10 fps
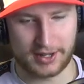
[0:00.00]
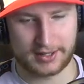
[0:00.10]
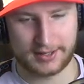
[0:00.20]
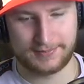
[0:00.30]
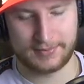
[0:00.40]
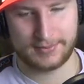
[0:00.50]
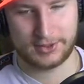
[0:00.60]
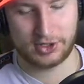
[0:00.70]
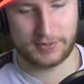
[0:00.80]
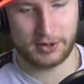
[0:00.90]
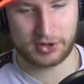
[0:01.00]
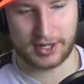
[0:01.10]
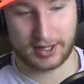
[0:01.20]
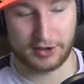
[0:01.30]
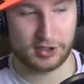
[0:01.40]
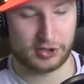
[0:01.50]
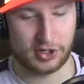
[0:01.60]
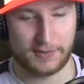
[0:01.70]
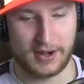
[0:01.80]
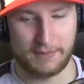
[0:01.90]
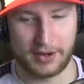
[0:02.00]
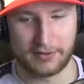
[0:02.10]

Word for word: checked. Should have poke checked. I also should have been in